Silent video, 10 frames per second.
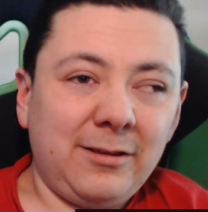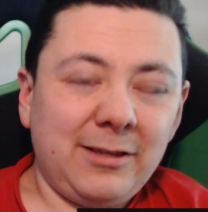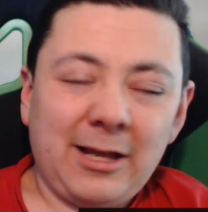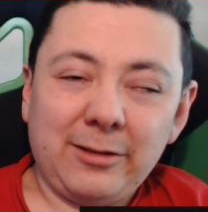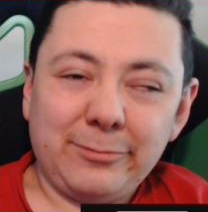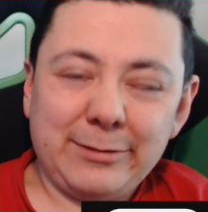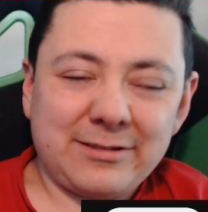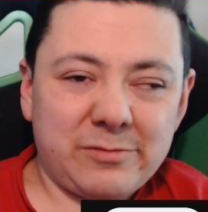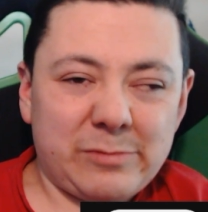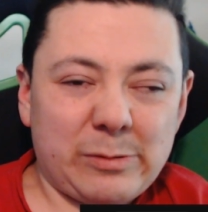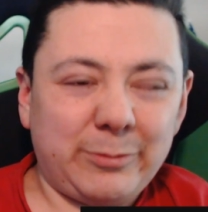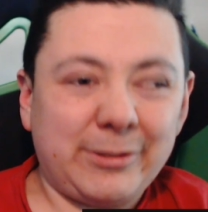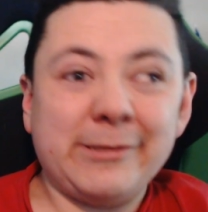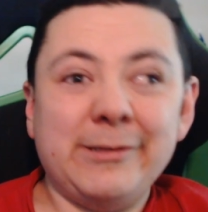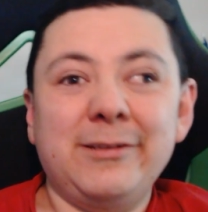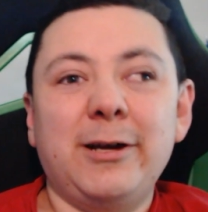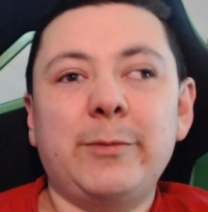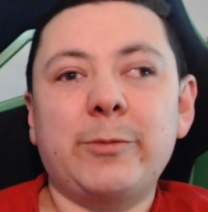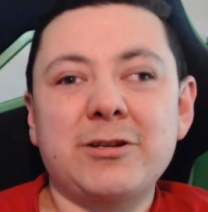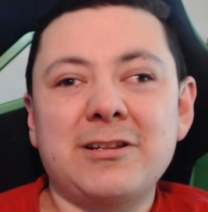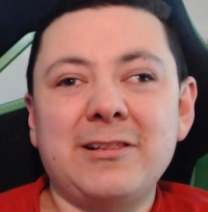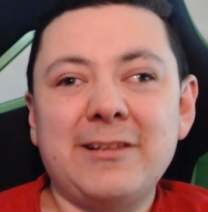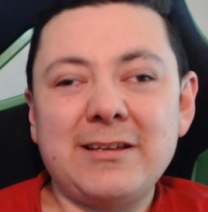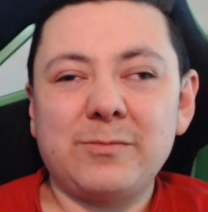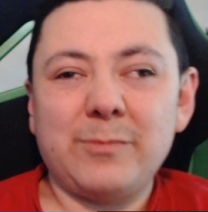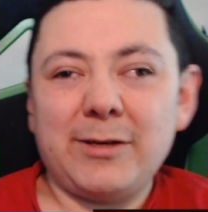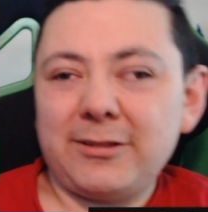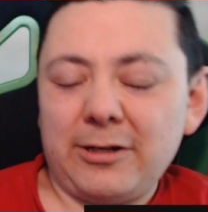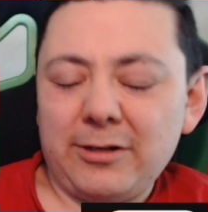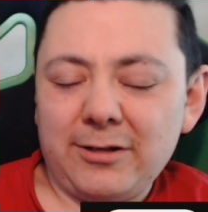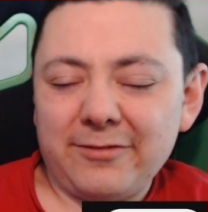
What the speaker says: I always come up with a personalized mantra